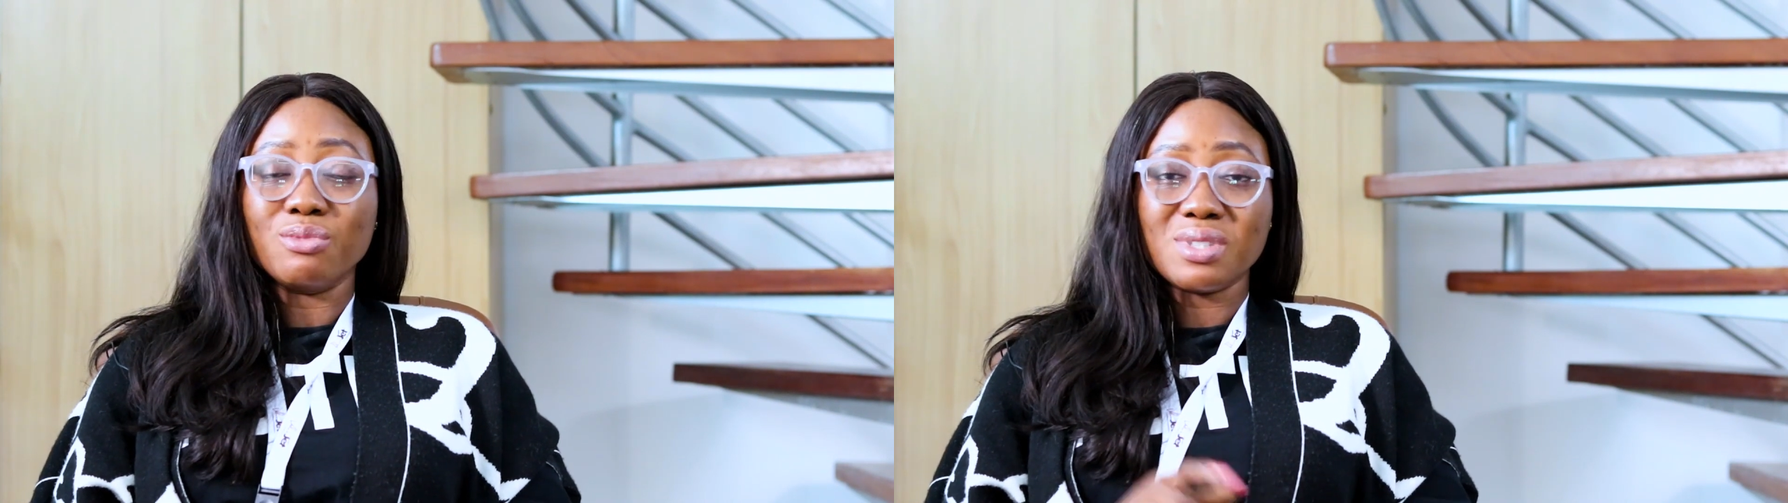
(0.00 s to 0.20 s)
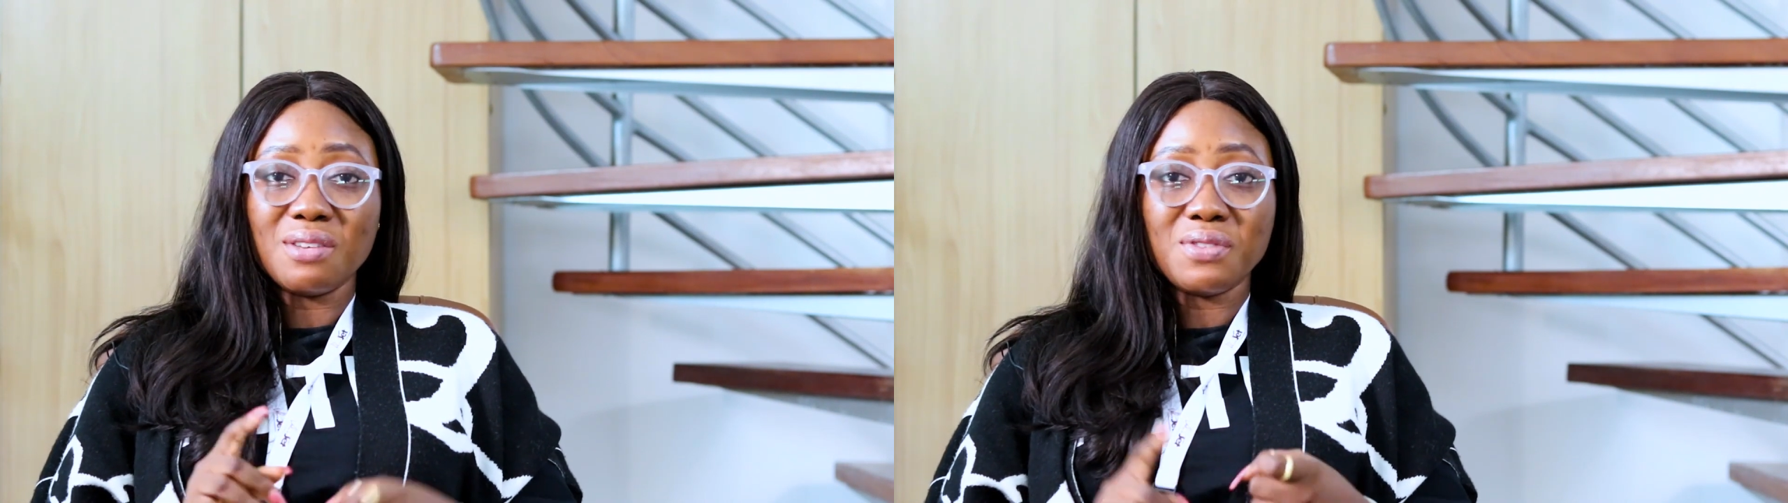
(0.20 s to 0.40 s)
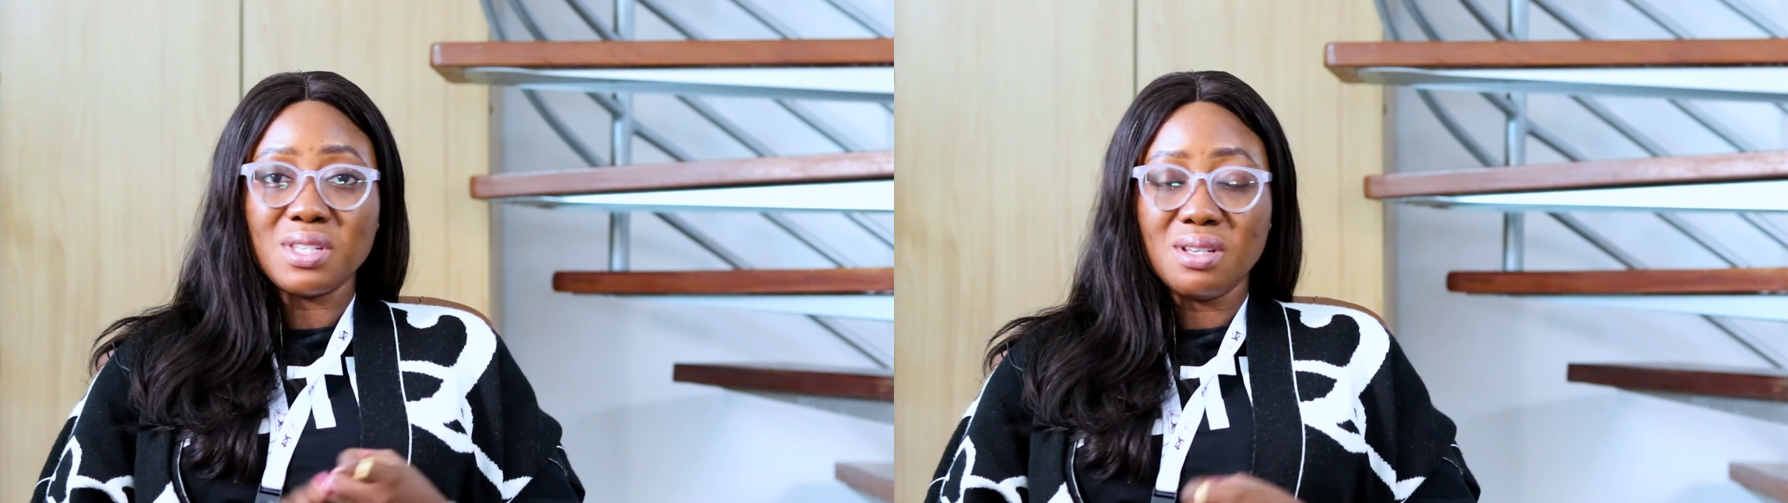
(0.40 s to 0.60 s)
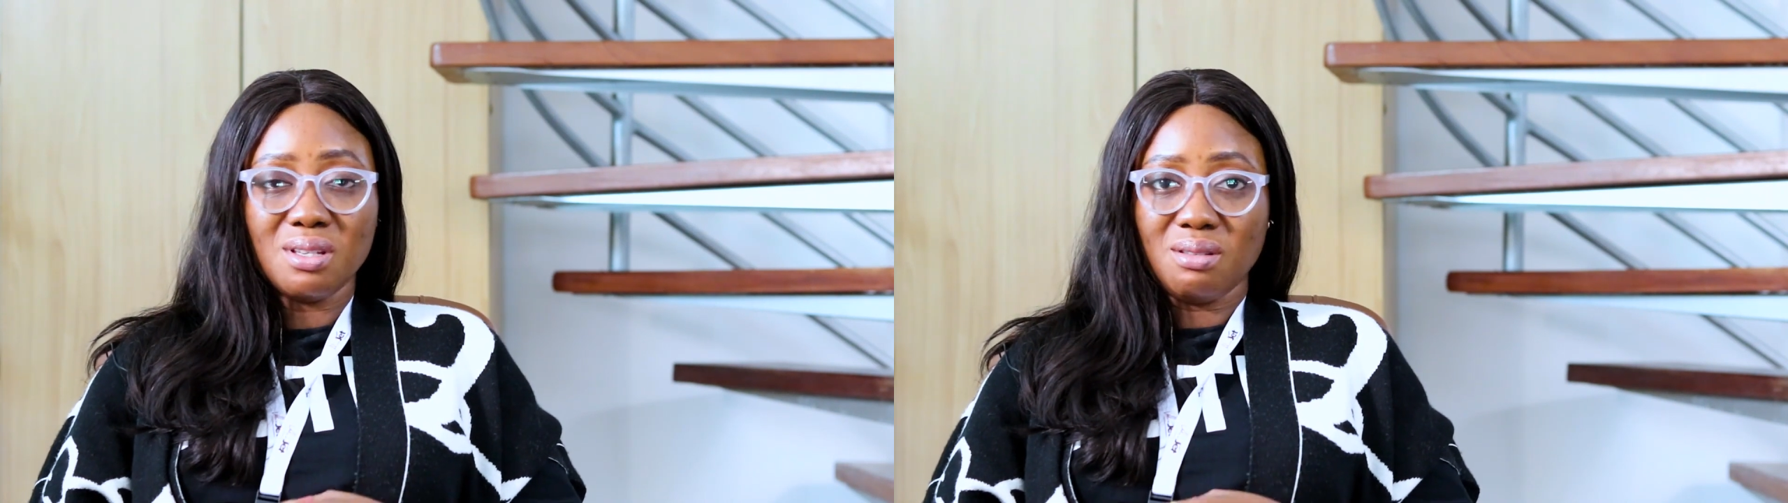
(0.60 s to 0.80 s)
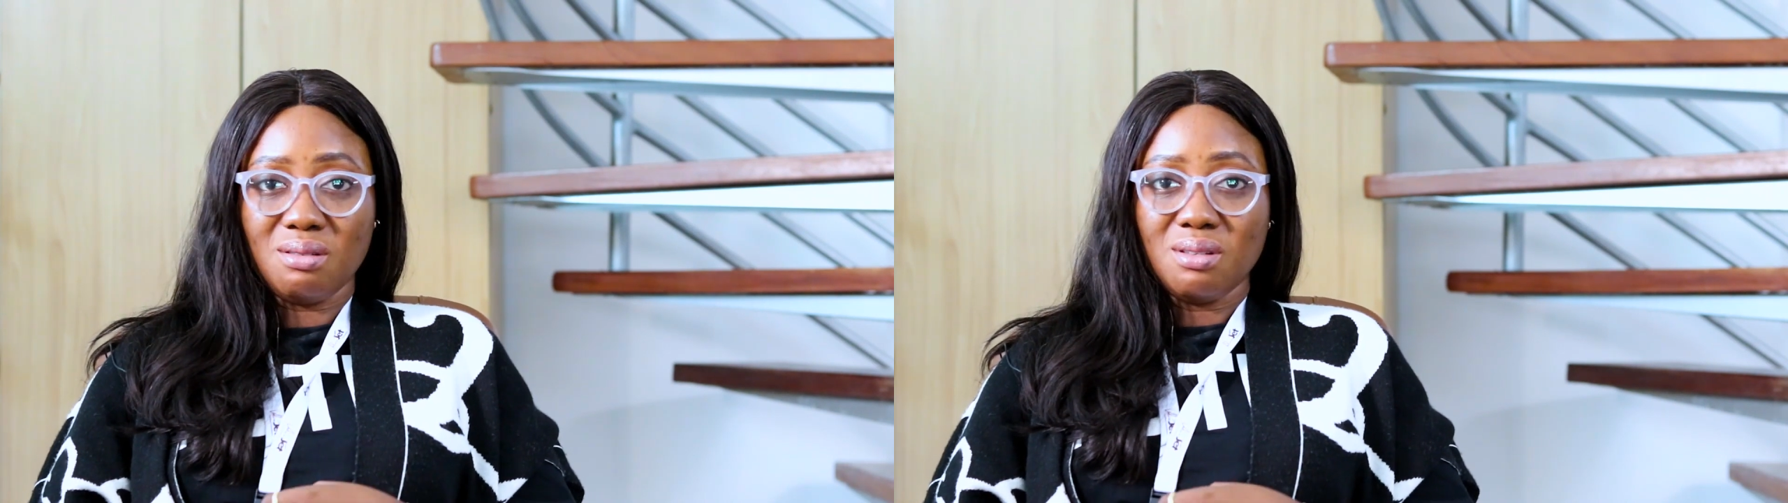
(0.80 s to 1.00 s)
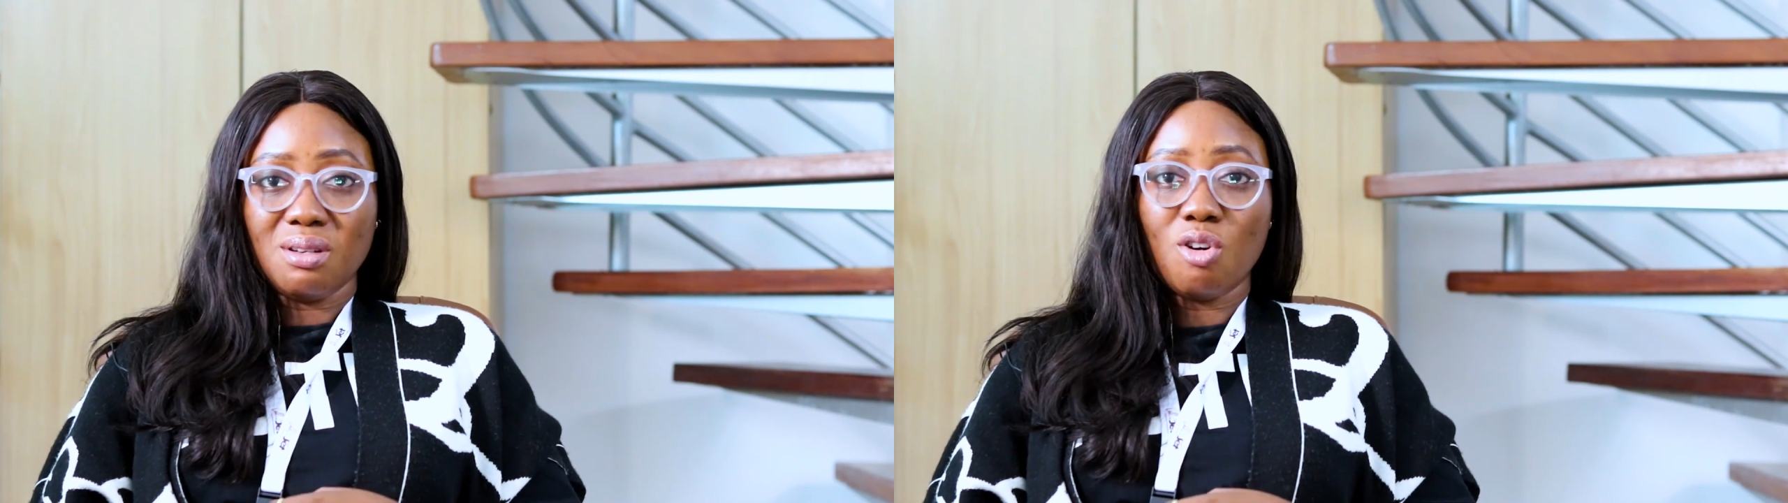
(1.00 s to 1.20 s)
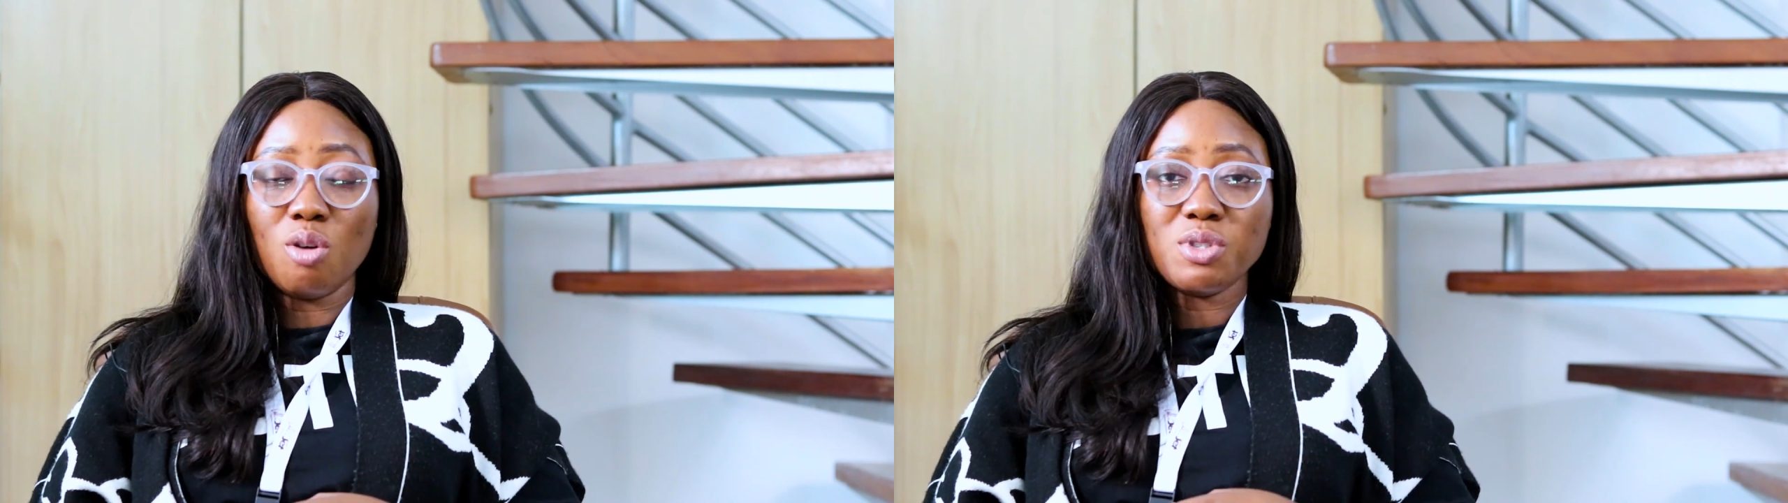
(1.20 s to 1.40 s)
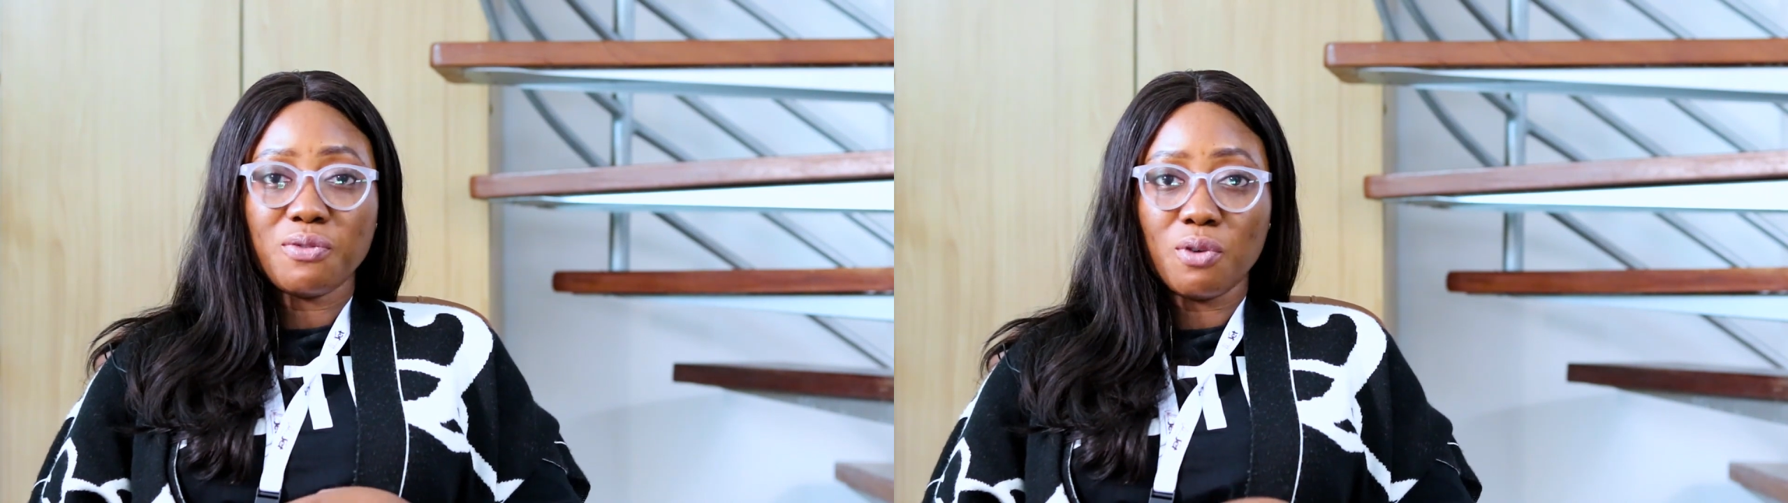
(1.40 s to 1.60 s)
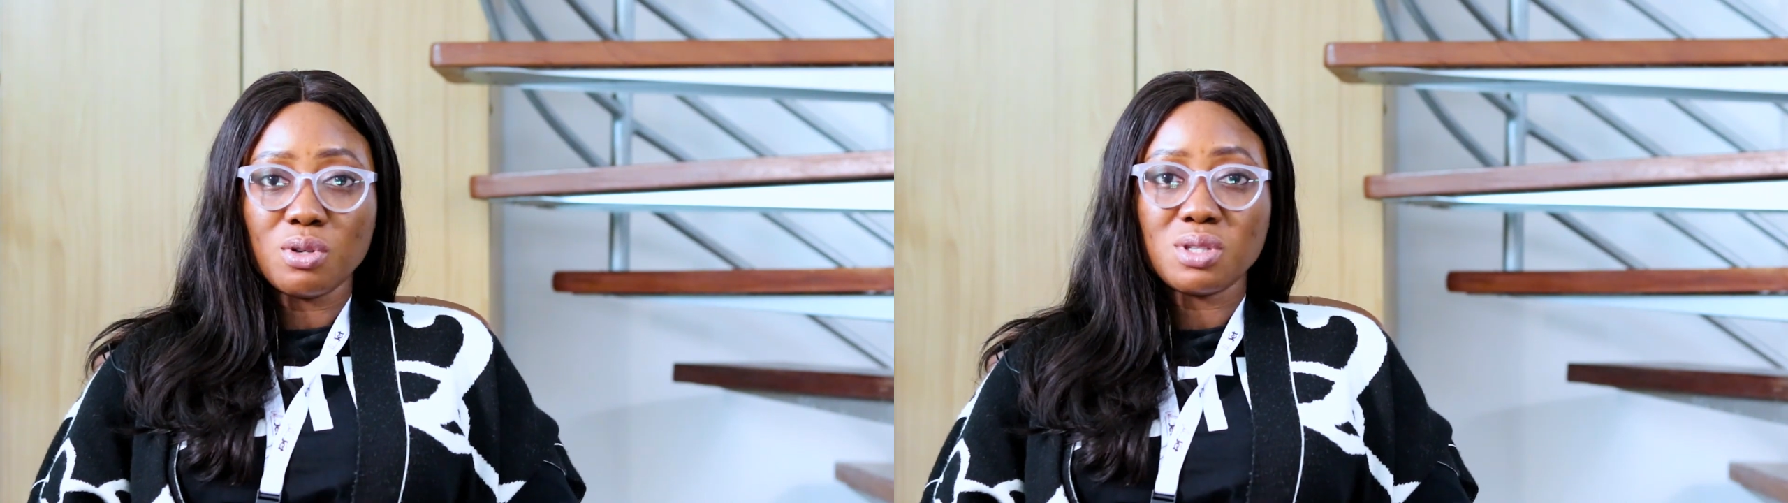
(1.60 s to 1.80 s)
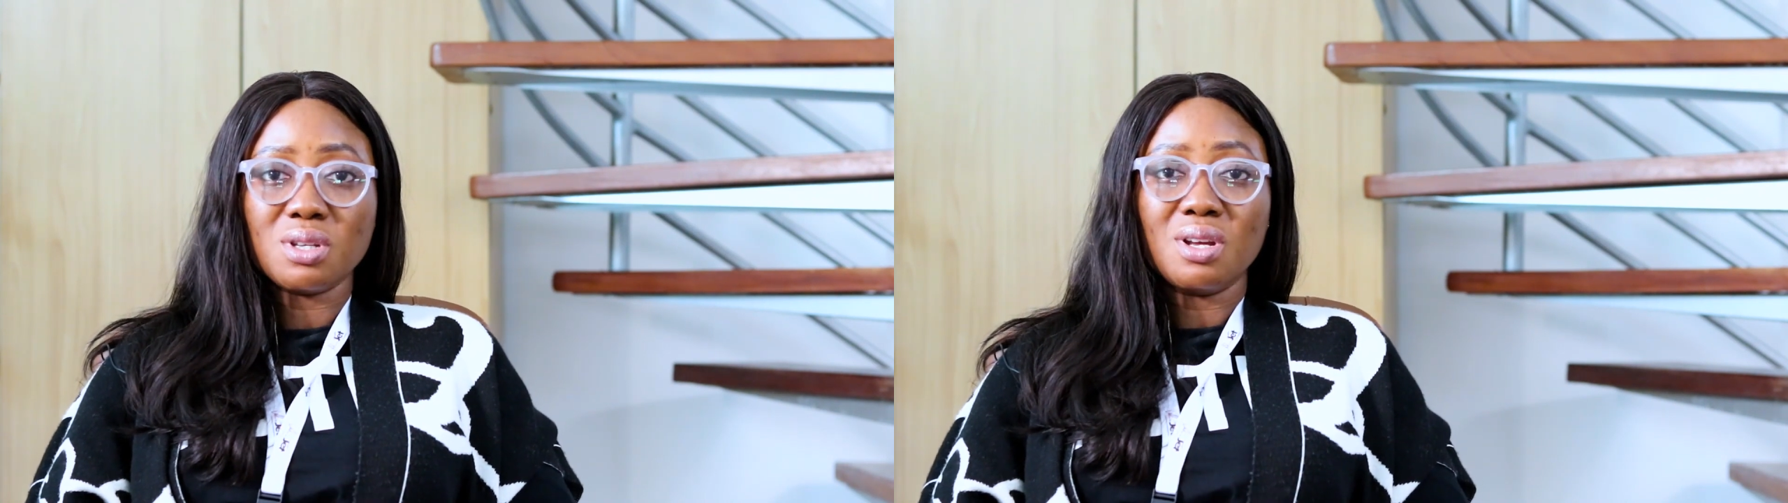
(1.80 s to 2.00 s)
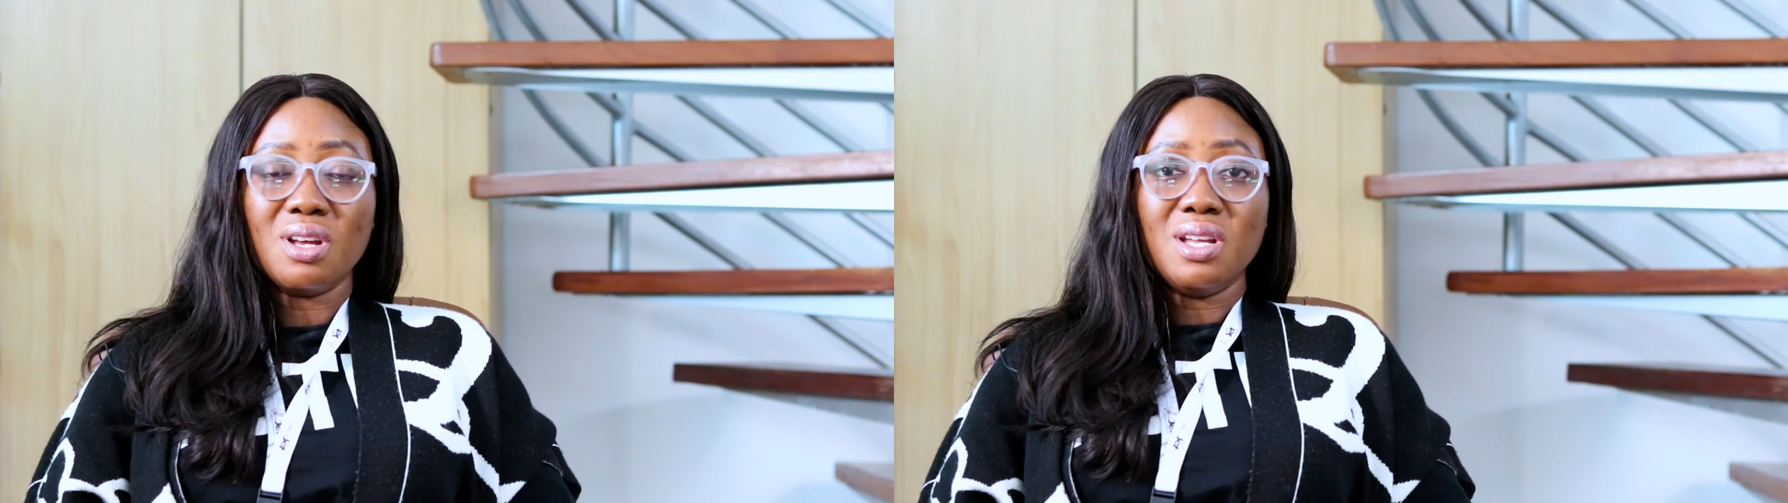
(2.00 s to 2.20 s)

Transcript: safety comes first,